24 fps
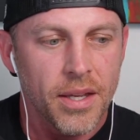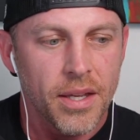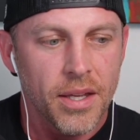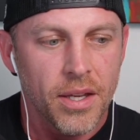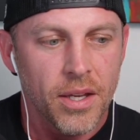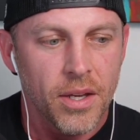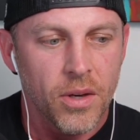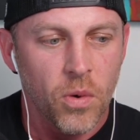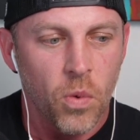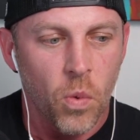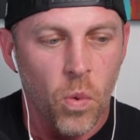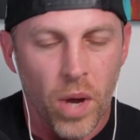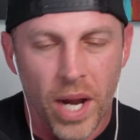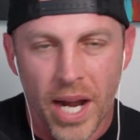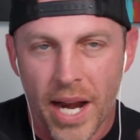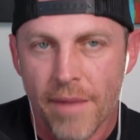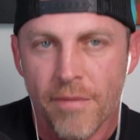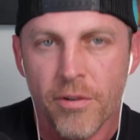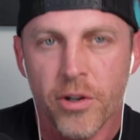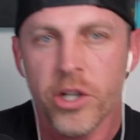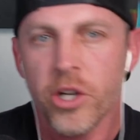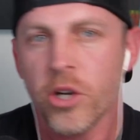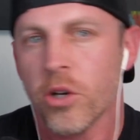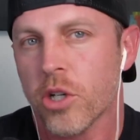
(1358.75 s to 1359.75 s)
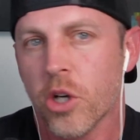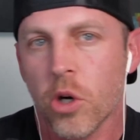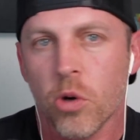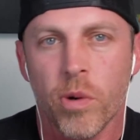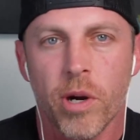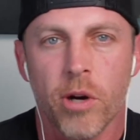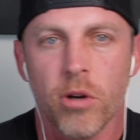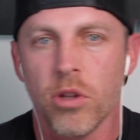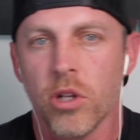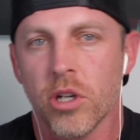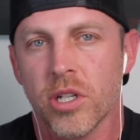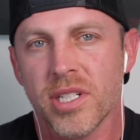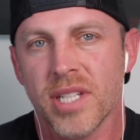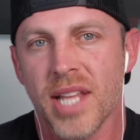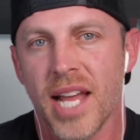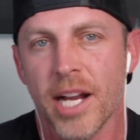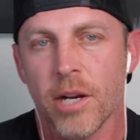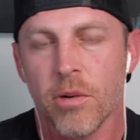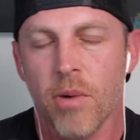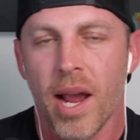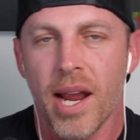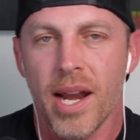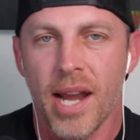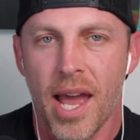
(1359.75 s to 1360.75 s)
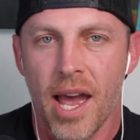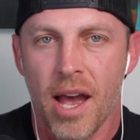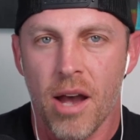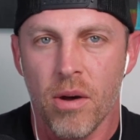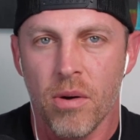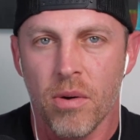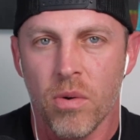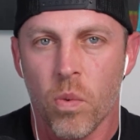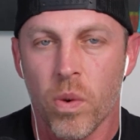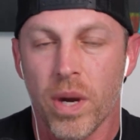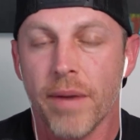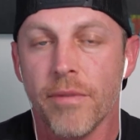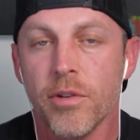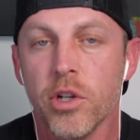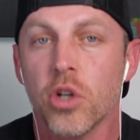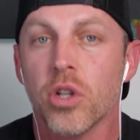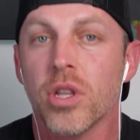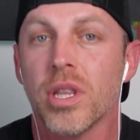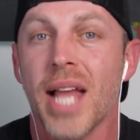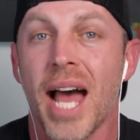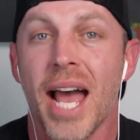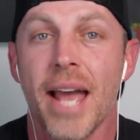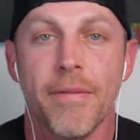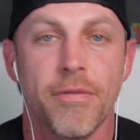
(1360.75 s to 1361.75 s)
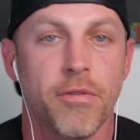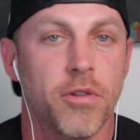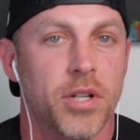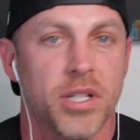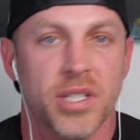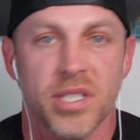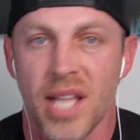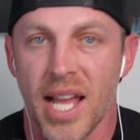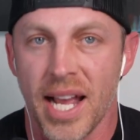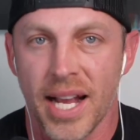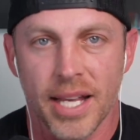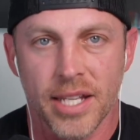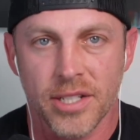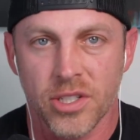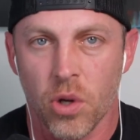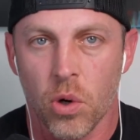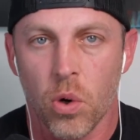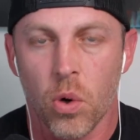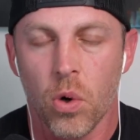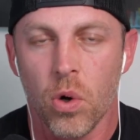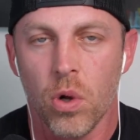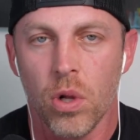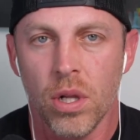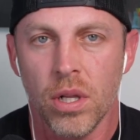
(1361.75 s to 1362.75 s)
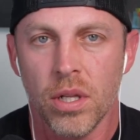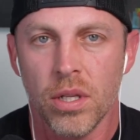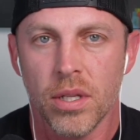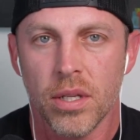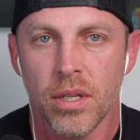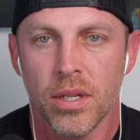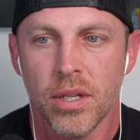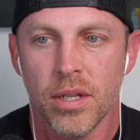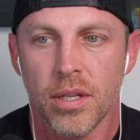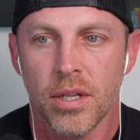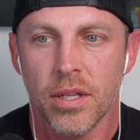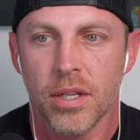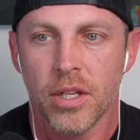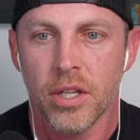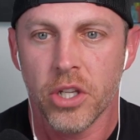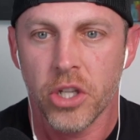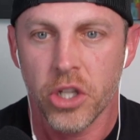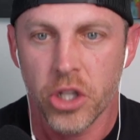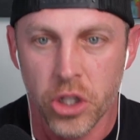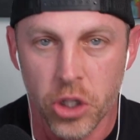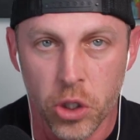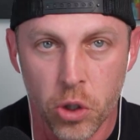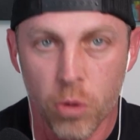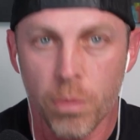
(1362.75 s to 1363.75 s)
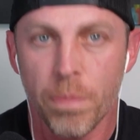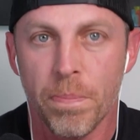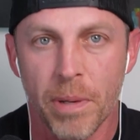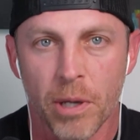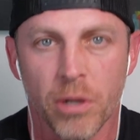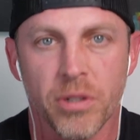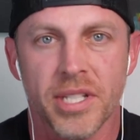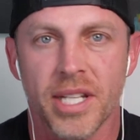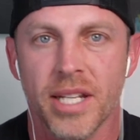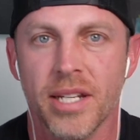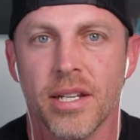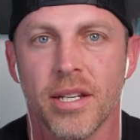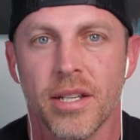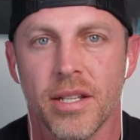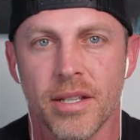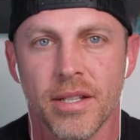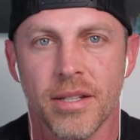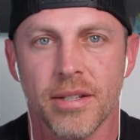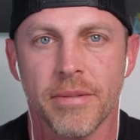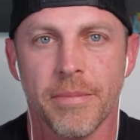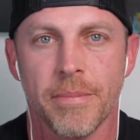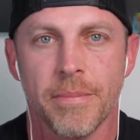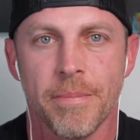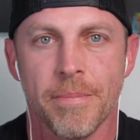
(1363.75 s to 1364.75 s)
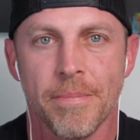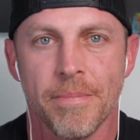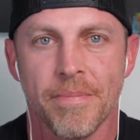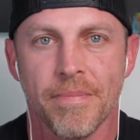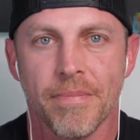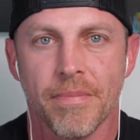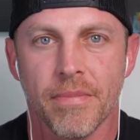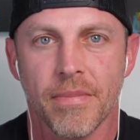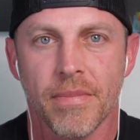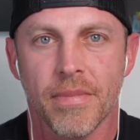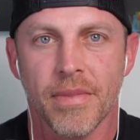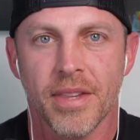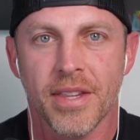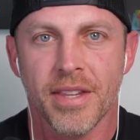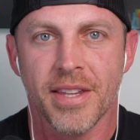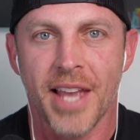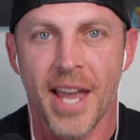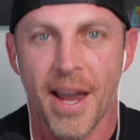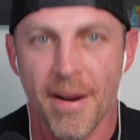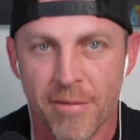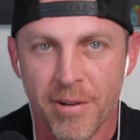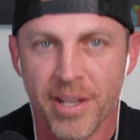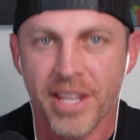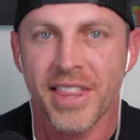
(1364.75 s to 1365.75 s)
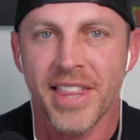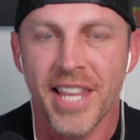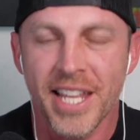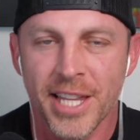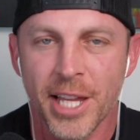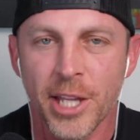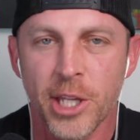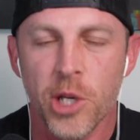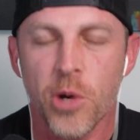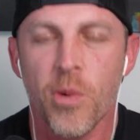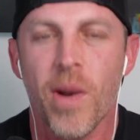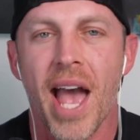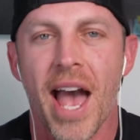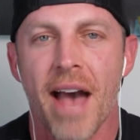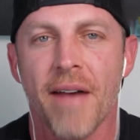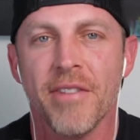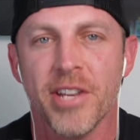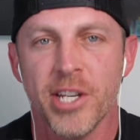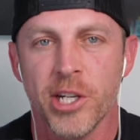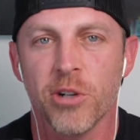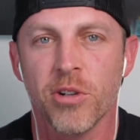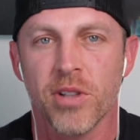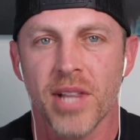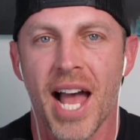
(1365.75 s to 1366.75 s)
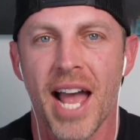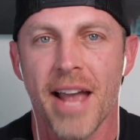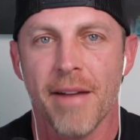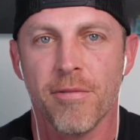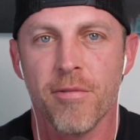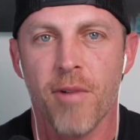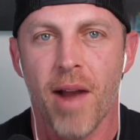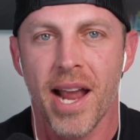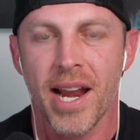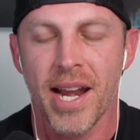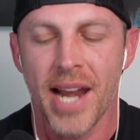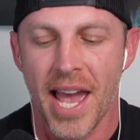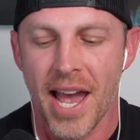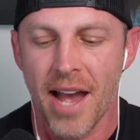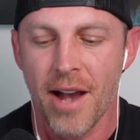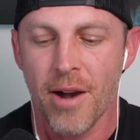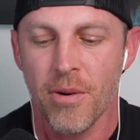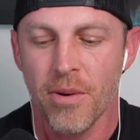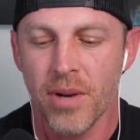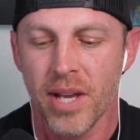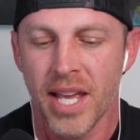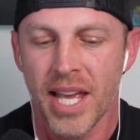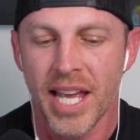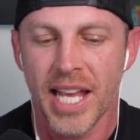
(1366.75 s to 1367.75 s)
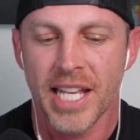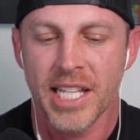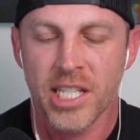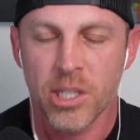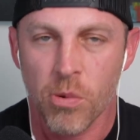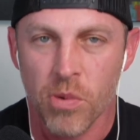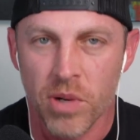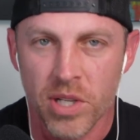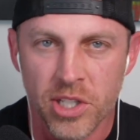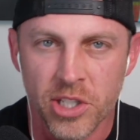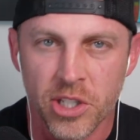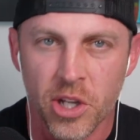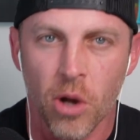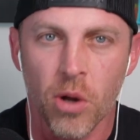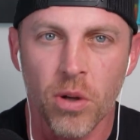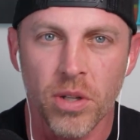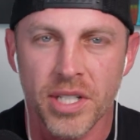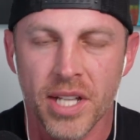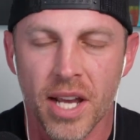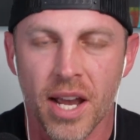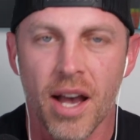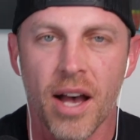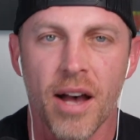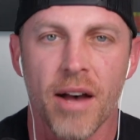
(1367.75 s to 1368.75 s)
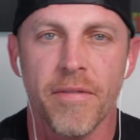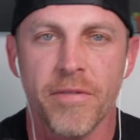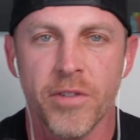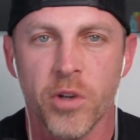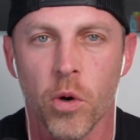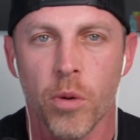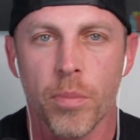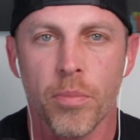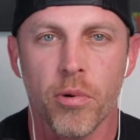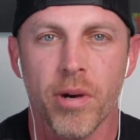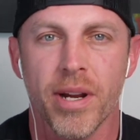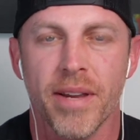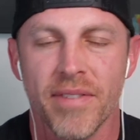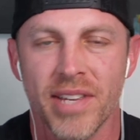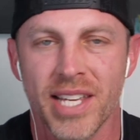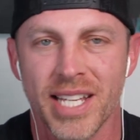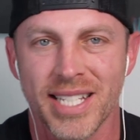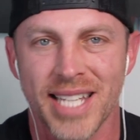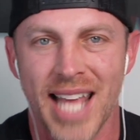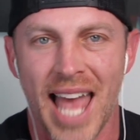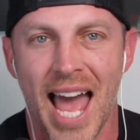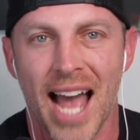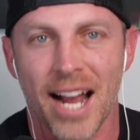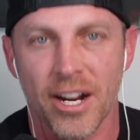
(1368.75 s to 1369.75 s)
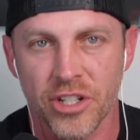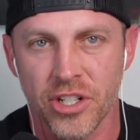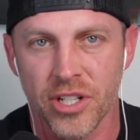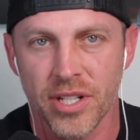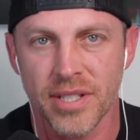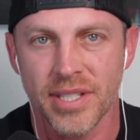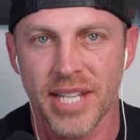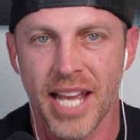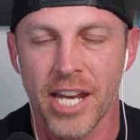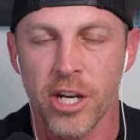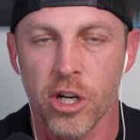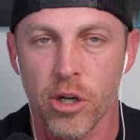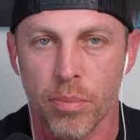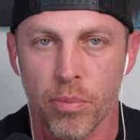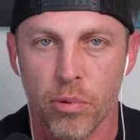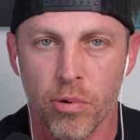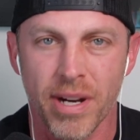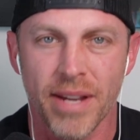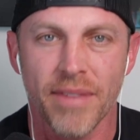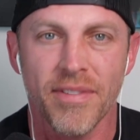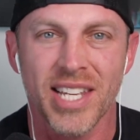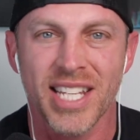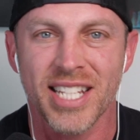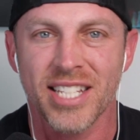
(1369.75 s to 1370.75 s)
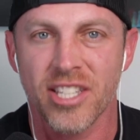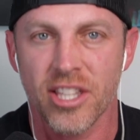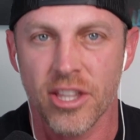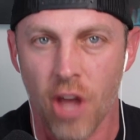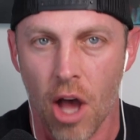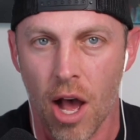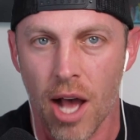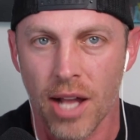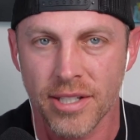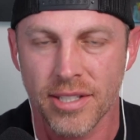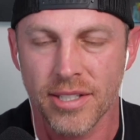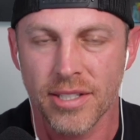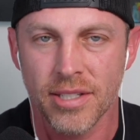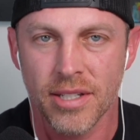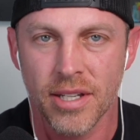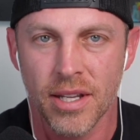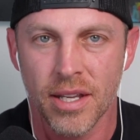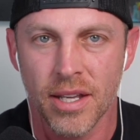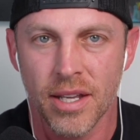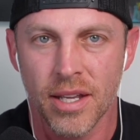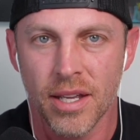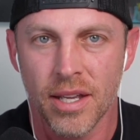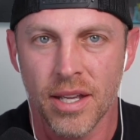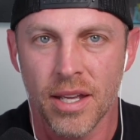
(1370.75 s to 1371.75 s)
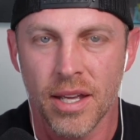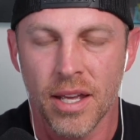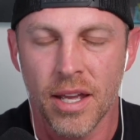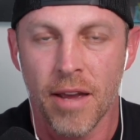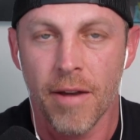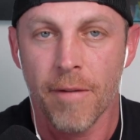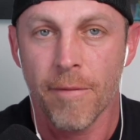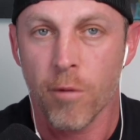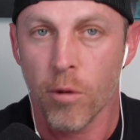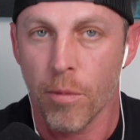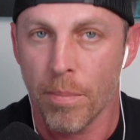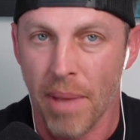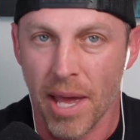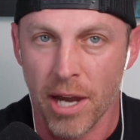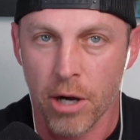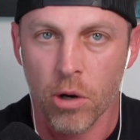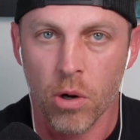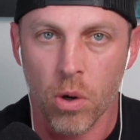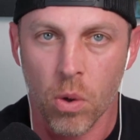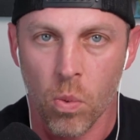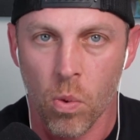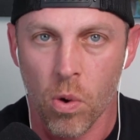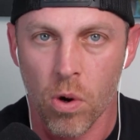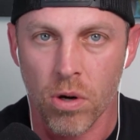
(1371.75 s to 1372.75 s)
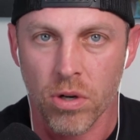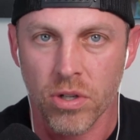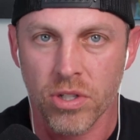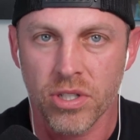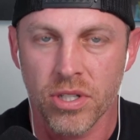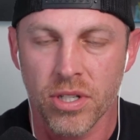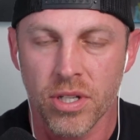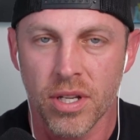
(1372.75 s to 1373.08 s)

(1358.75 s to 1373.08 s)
Whatever your career looks like right now, whatever your life looks like as a whole, you built it. Everything that you have in your life right now is a result of your previous actions and your previous thoughts, for better or worse.